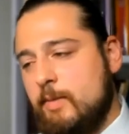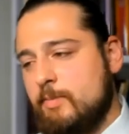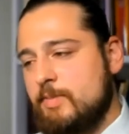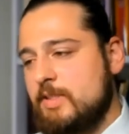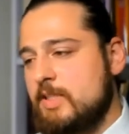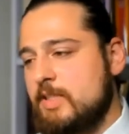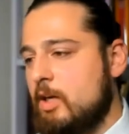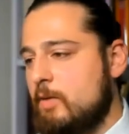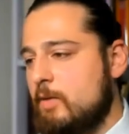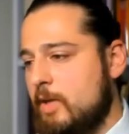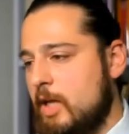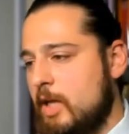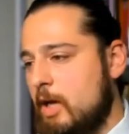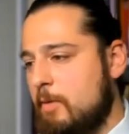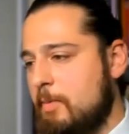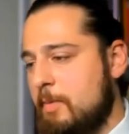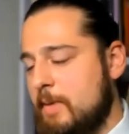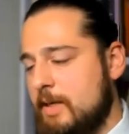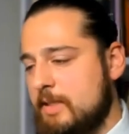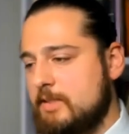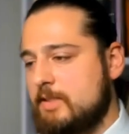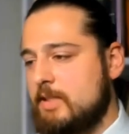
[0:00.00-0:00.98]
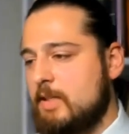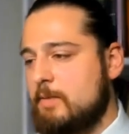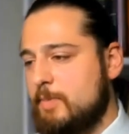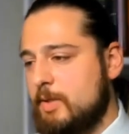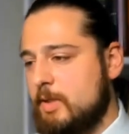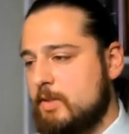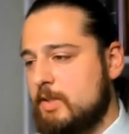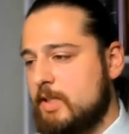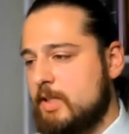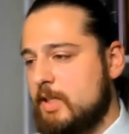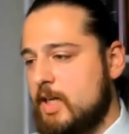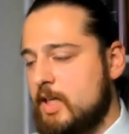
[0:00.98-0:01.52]
I'm helping my son
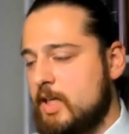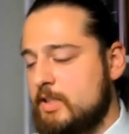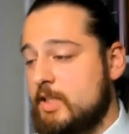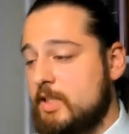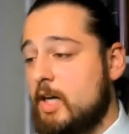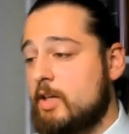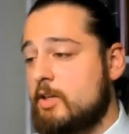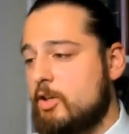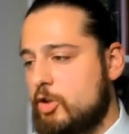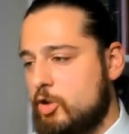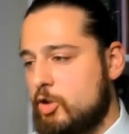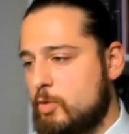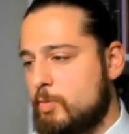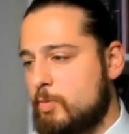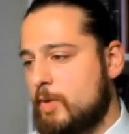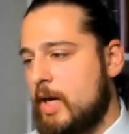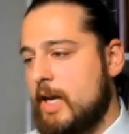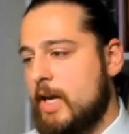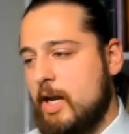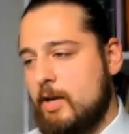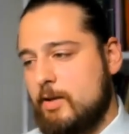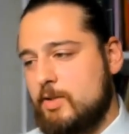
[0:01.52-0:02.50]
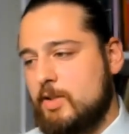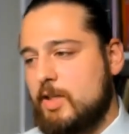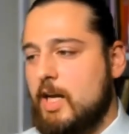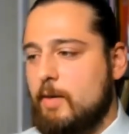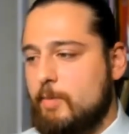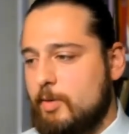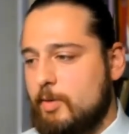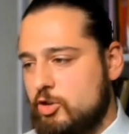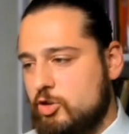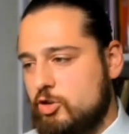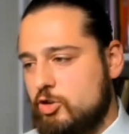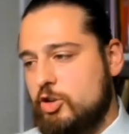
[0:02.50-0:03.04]
build a, a duck coop right now because he got a
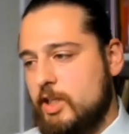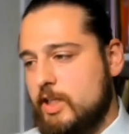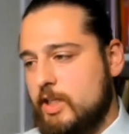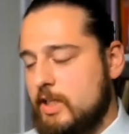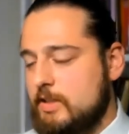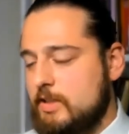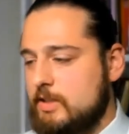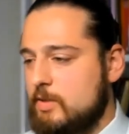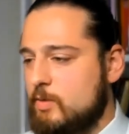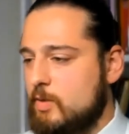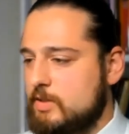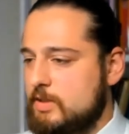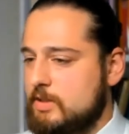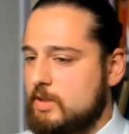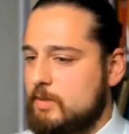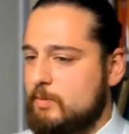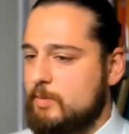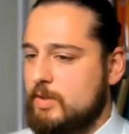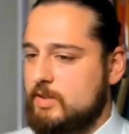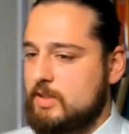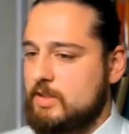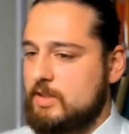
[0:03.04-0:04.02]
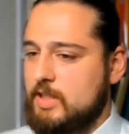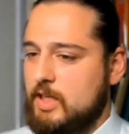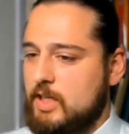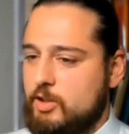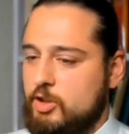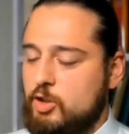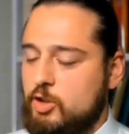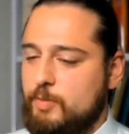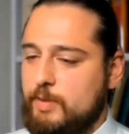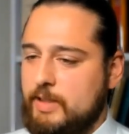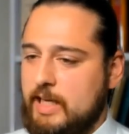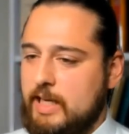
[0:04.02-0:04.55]
bunch of chickens. He wants to build a duck
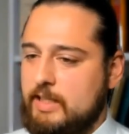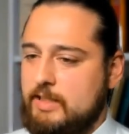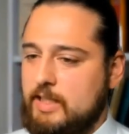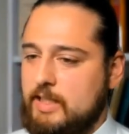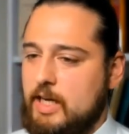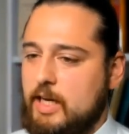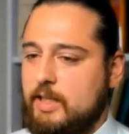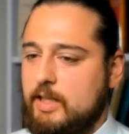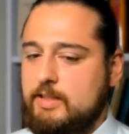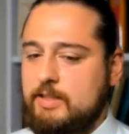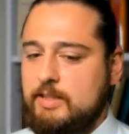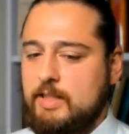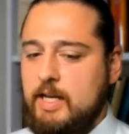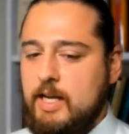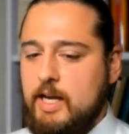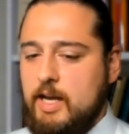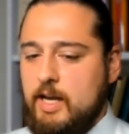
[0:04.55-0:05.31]
coop and get ducks.